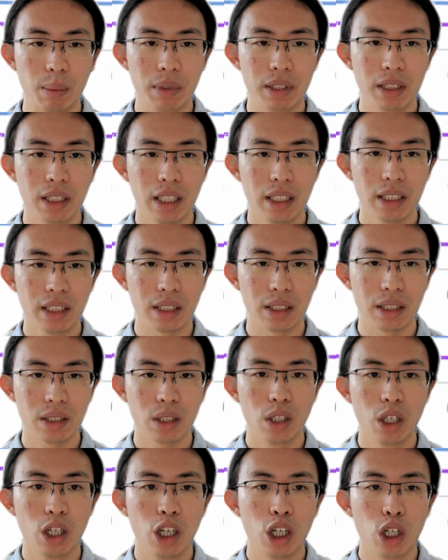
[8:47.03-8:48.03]
sizes,
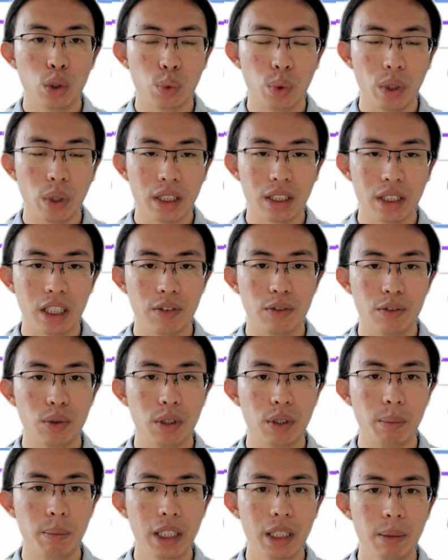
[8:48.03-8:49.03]
relative to
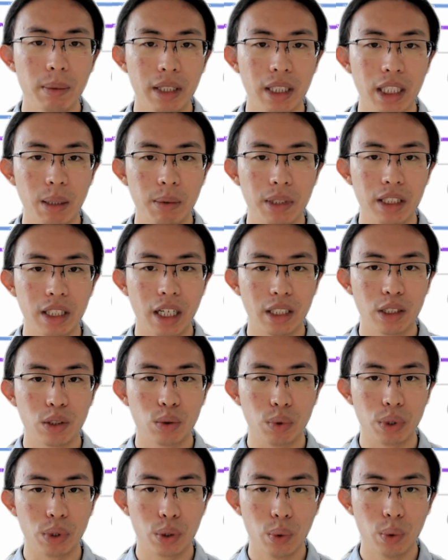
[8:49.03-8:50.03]
the minimum heap
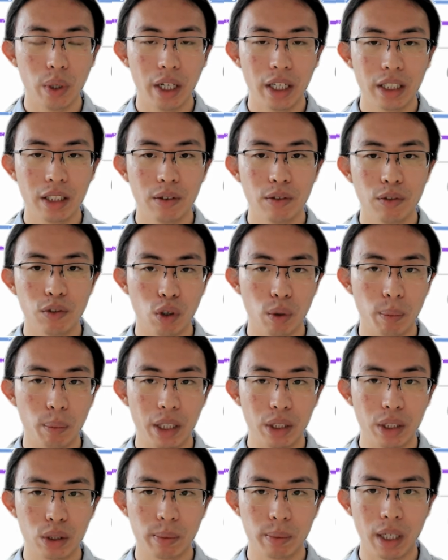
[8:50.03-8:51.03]
size required for a
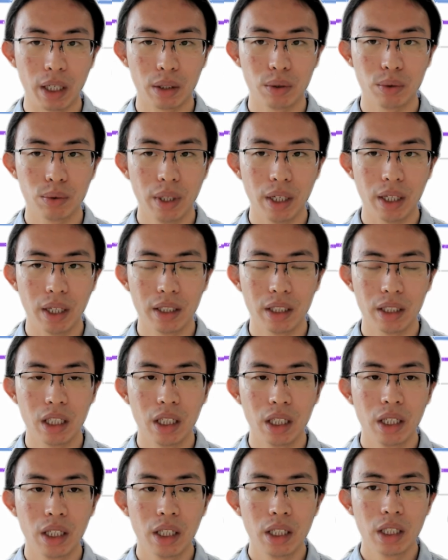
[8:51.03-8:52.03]
benchmark to run.
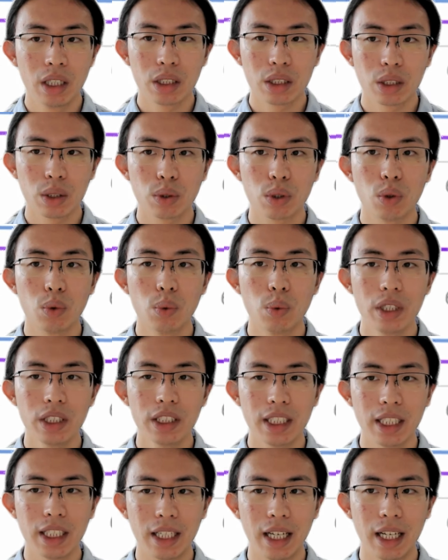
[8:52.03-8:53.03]
So
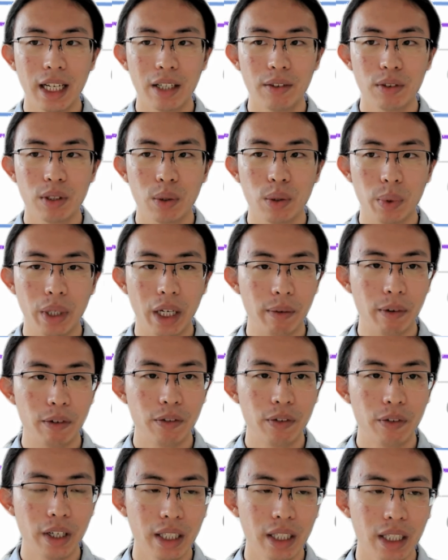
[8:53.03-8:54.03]
towards the left, we have a
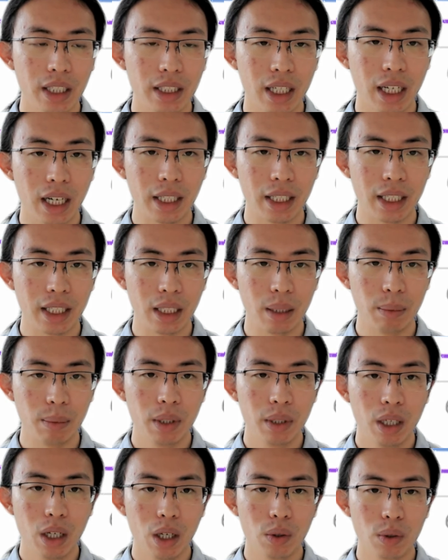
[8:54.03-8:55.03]
fairly tight heap,
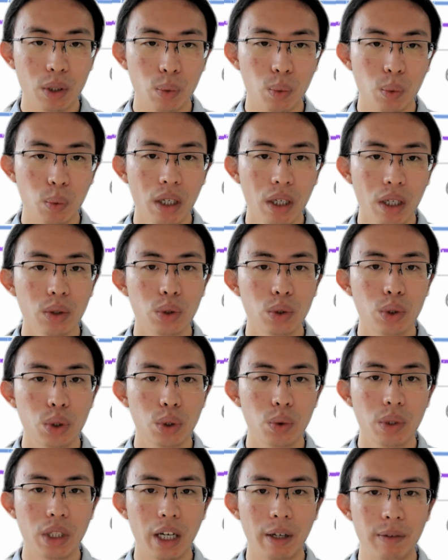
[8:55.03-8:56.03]
only 1 or
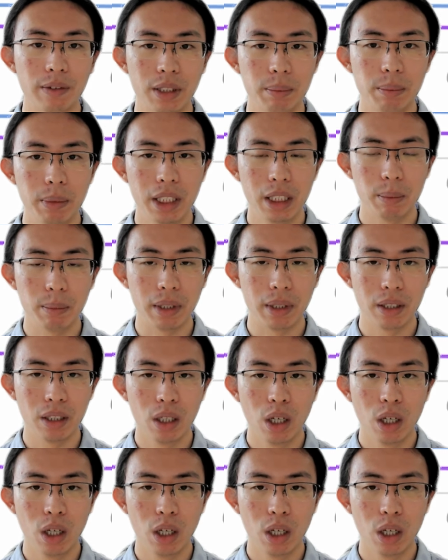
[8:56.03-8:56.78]
2 times the minimum,